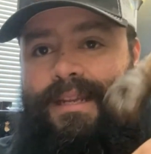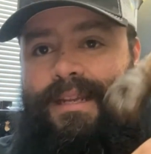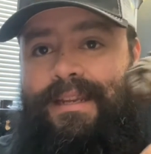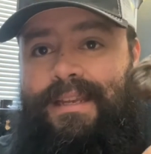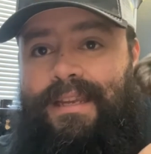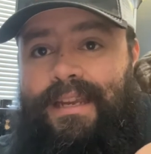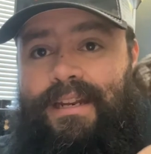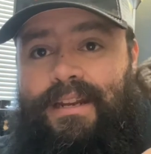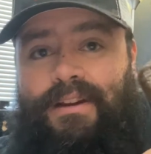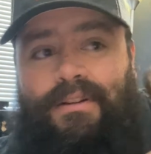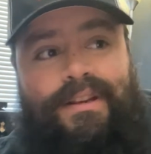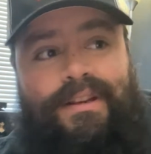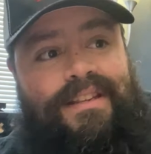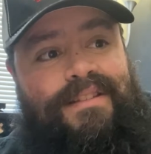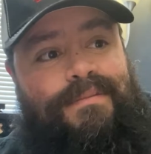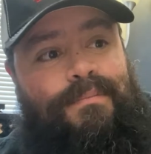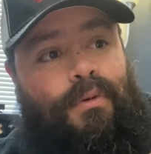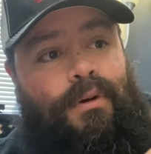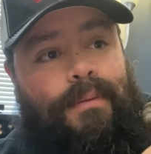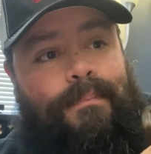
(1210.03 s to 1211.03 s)
You know, he's
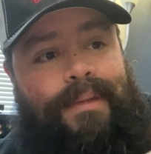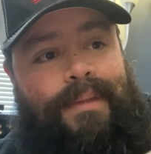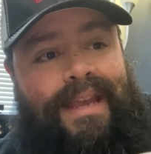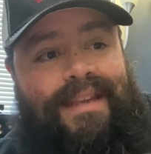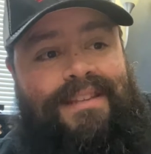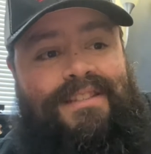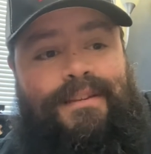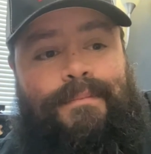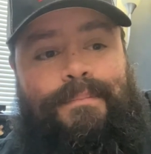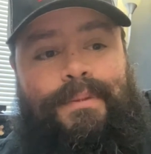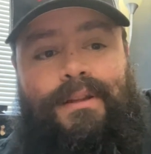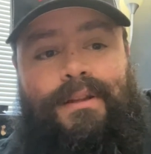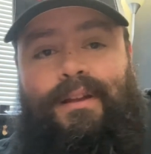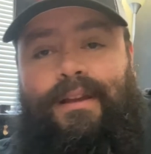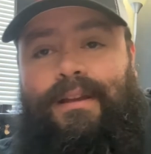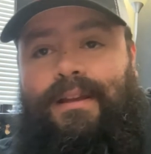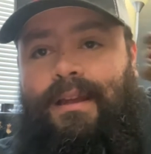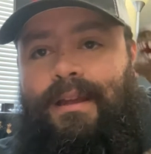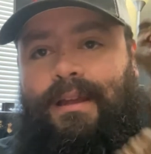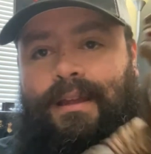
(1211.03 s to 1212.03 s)
more basic, but
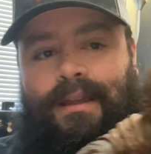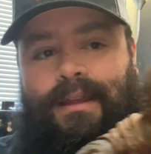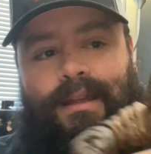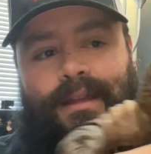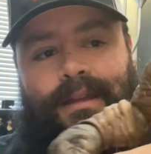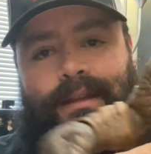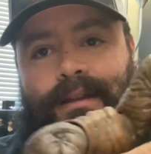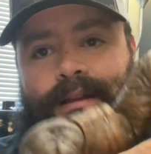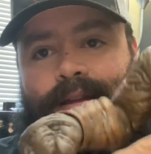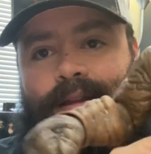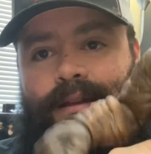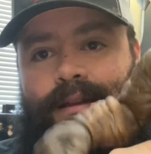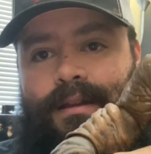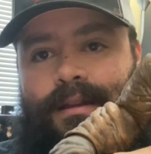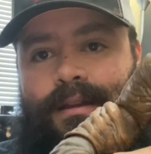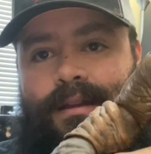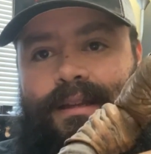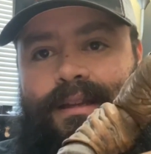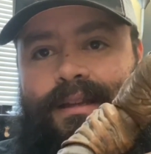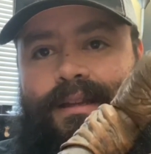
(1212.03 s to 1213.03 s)
look,
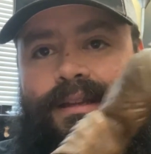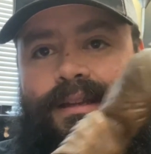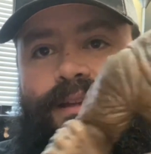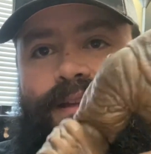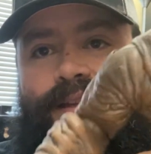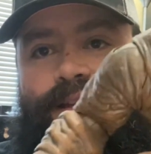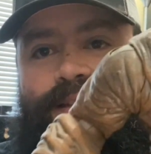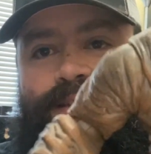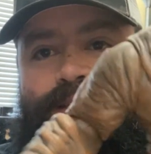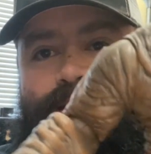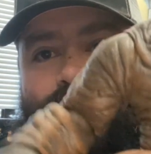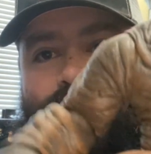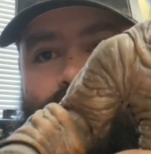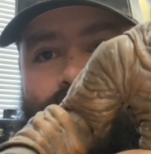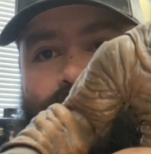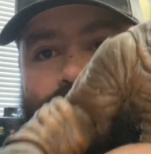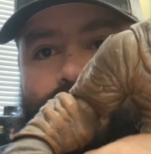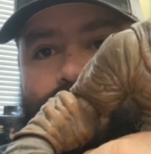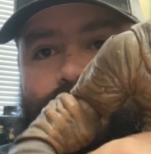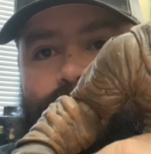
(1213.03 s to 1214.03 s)
he's
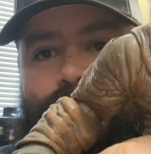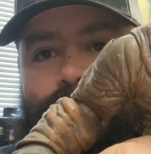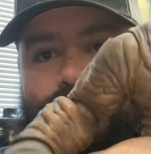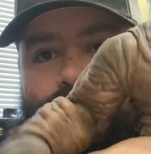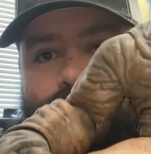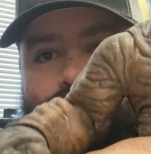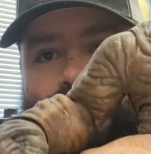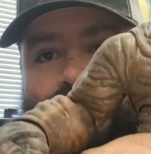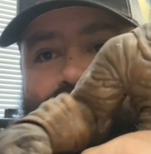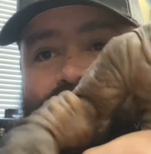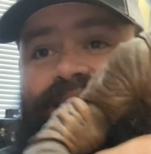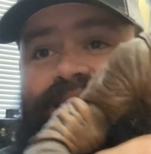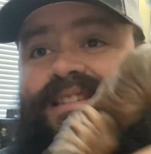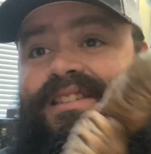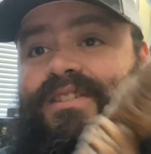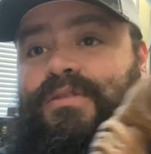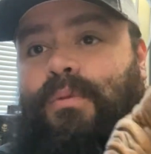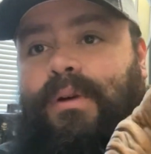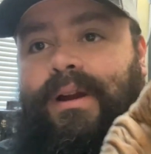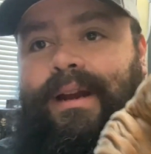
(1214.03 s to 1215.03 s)
got, this
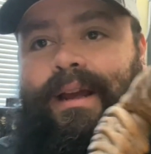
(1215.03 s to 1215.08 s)
is what I